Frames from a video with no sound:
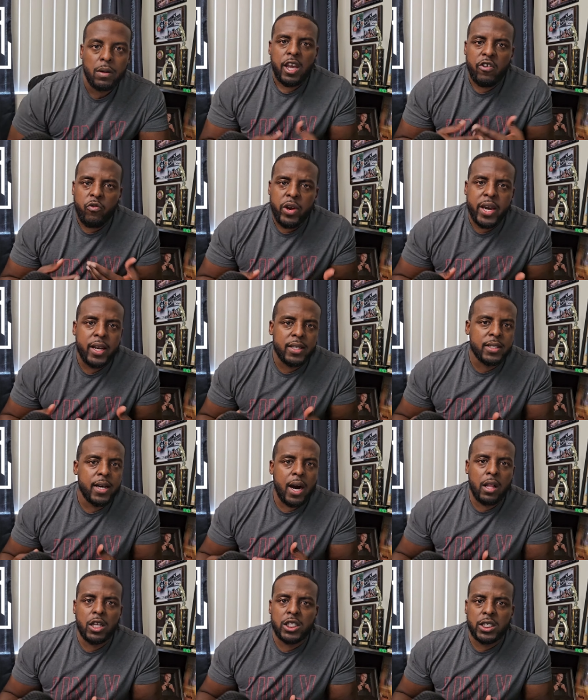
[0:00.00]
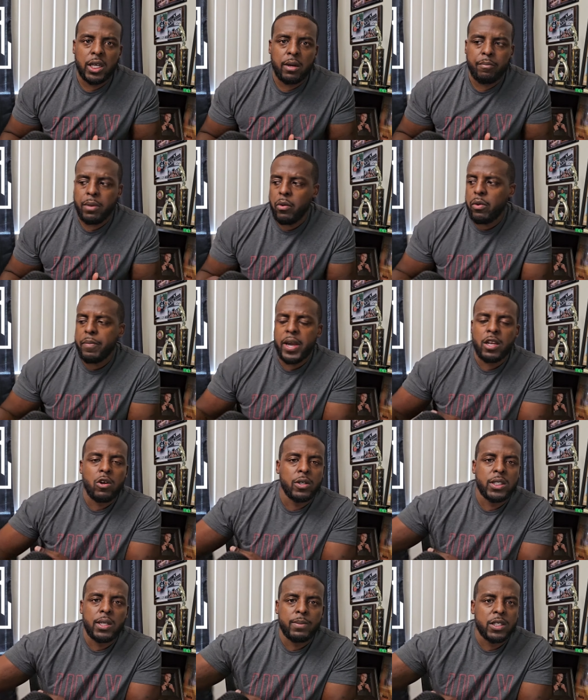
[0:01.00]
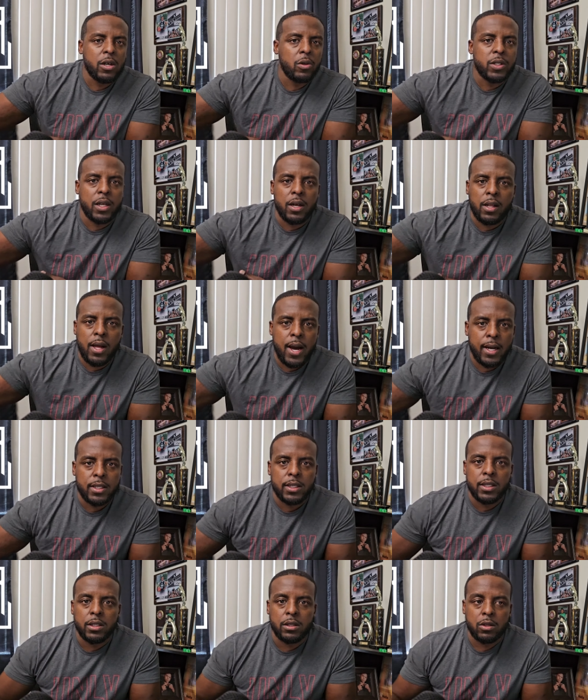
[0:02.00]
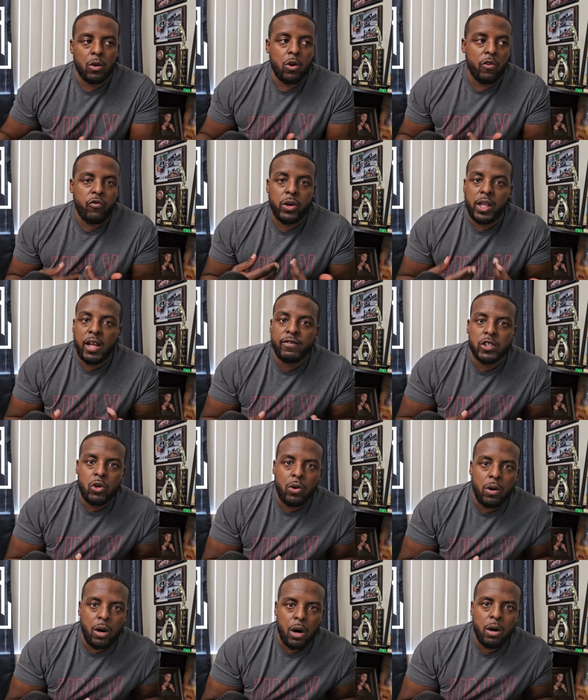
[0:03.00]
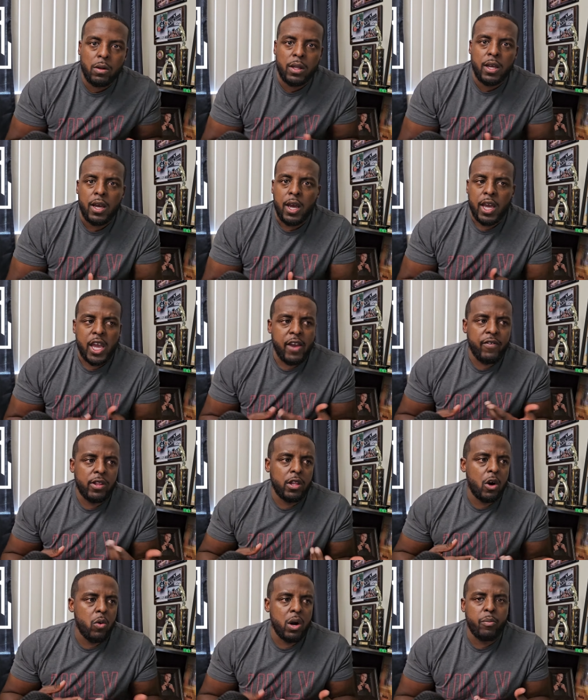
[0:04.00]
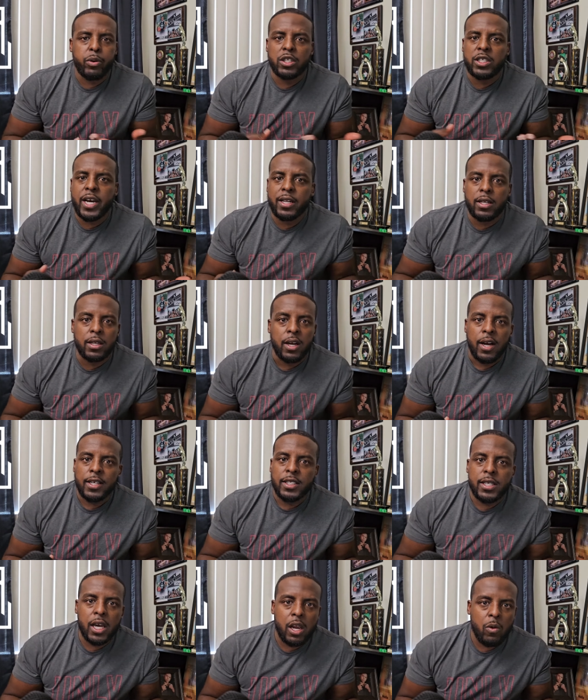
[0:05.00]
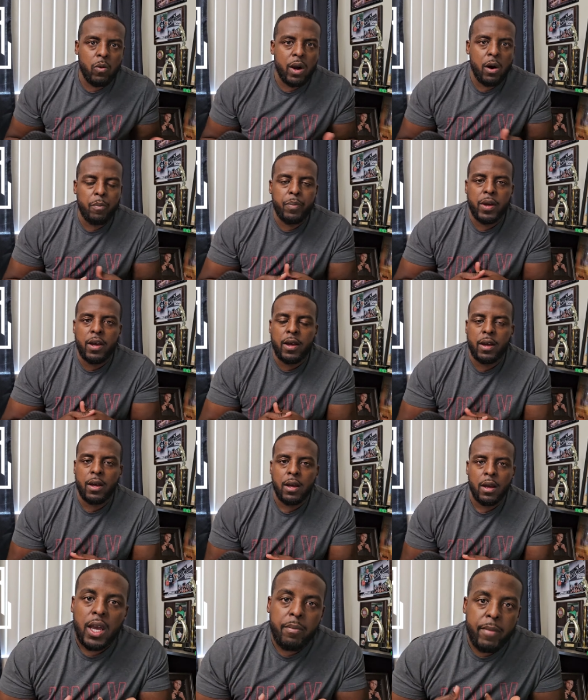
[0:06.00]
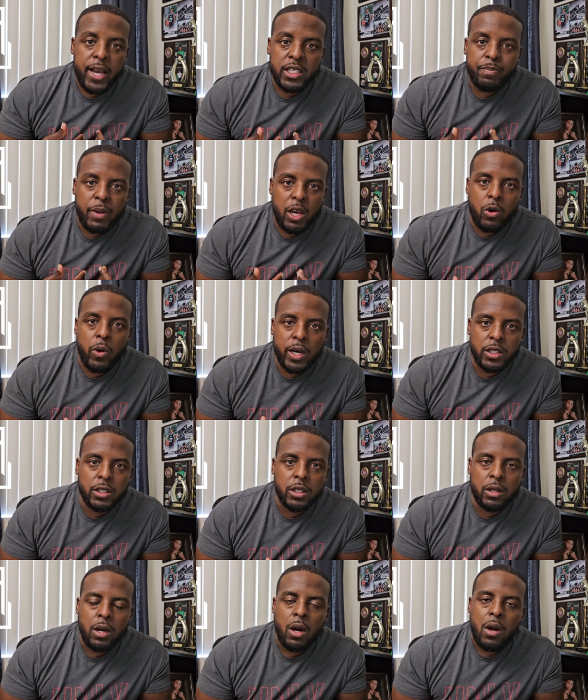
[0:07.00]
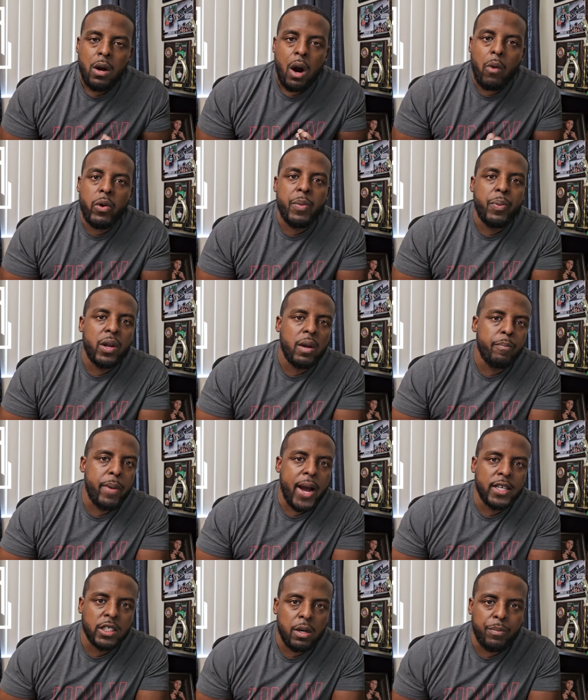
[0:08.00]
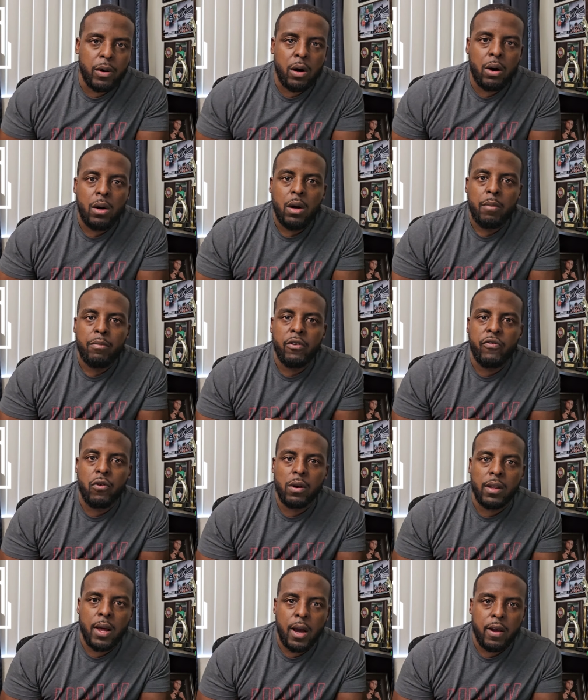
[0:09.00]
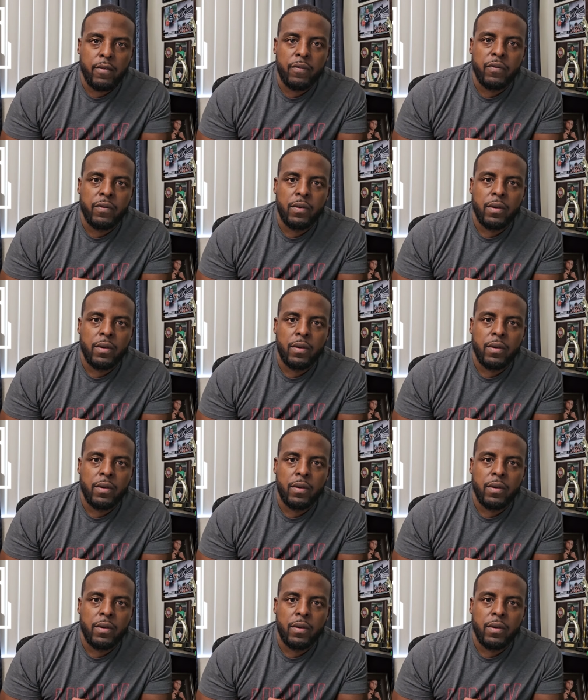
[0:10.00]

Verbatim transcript: If we get a scholarship, but we make no attempt to go to the classes, or if we leave school early, even though we're a projected second round pick, it makes me question are we putting basketball before life?